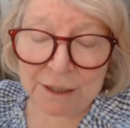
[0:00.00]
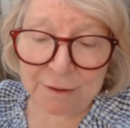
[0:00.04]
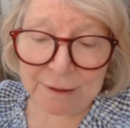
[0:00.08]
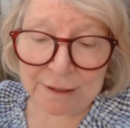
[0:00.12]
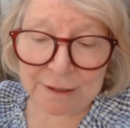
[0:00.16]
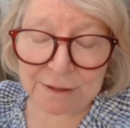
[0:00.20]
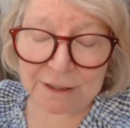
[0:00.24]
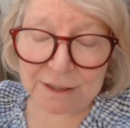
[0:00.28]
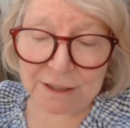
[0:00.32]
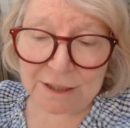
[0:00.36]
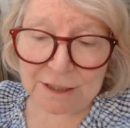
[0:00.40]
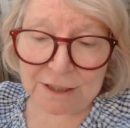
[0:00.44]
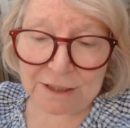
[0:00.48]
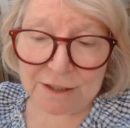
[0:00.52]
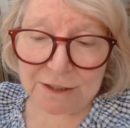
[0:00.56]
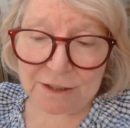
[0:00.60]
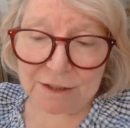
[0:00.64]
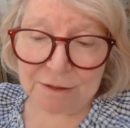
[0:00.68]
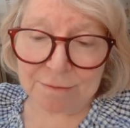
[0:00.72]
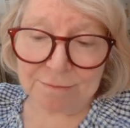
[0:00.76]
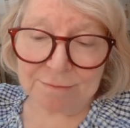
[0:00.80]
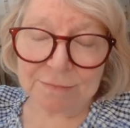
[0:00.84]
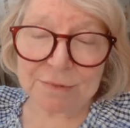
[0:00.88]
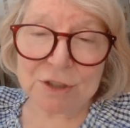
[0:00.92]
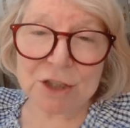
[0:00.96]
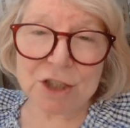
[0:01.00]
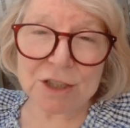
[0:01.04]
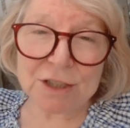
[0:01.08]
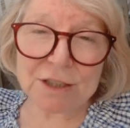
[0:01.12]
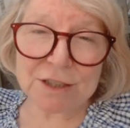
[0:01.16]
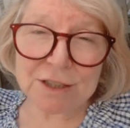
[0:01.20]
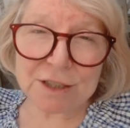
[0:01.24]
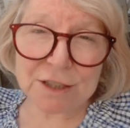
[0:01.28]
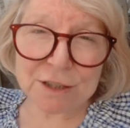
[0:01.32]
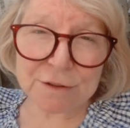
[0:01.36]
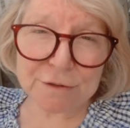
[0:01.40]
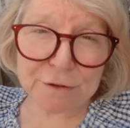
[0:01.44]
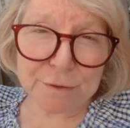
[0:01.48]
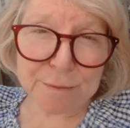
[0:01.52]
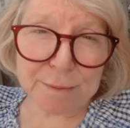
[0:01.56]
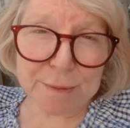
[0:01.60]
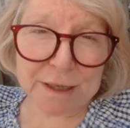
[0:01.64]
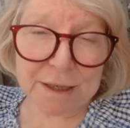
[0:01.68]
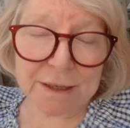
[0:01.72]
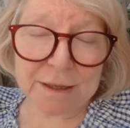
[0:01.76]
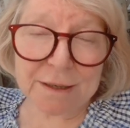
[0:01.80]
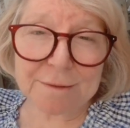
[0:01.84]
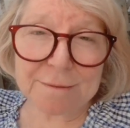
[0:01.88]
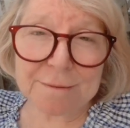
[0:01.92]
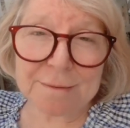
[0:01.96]
I think is Jesus for
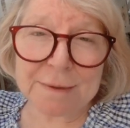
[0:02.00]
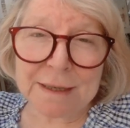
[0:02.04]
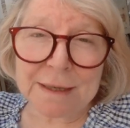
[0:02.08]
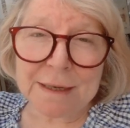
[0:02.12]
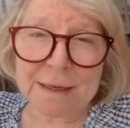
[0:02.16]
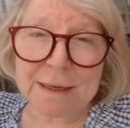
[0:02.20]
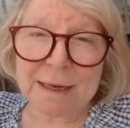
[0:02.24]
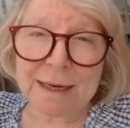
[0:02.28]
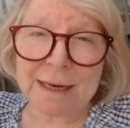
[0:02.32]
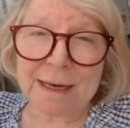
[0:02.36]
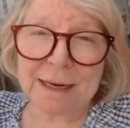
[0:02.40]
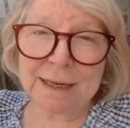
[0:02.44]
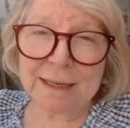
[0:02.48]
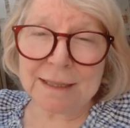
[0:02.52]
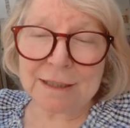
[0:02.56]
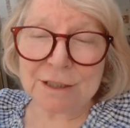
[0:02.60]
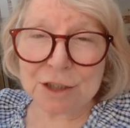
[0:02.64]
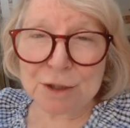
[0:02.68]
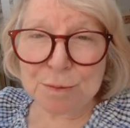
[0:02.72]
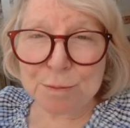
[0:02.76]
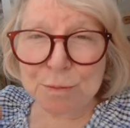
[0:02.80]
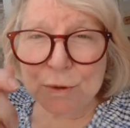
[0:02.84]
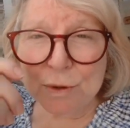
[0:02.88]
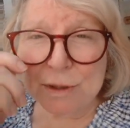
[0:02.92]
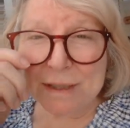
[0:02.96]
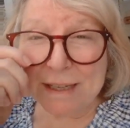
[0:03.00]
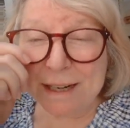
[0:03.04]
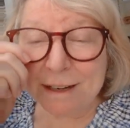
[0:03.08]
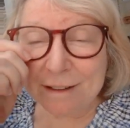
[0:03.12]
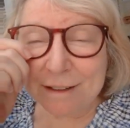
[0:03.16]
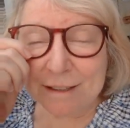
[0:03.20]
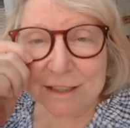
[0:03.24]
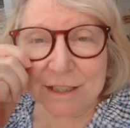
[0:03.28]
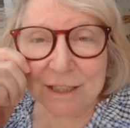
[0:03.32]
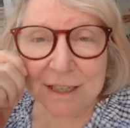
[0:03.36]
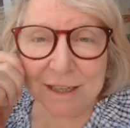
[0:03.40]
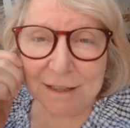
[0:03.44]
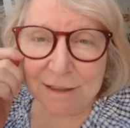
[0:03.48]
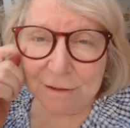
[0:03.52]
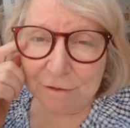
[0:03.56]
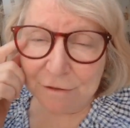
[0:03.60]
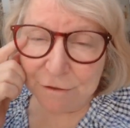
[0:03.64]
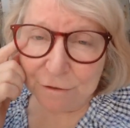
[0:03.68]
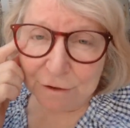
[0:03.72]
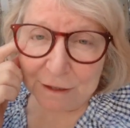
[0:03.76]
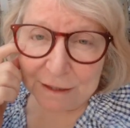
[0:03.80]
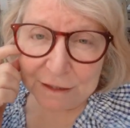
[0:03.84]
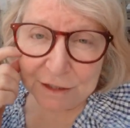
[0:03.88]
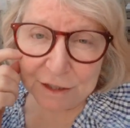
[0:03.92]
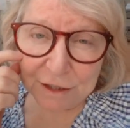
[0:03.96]
me, and a smaller character in
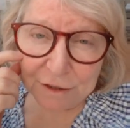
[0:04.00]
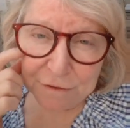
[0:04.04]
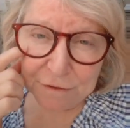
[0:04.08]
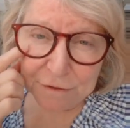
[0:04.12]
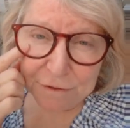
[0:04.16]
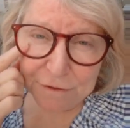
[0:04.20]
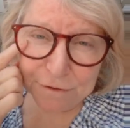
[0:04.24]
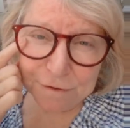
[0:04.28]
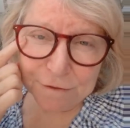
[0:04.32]
front of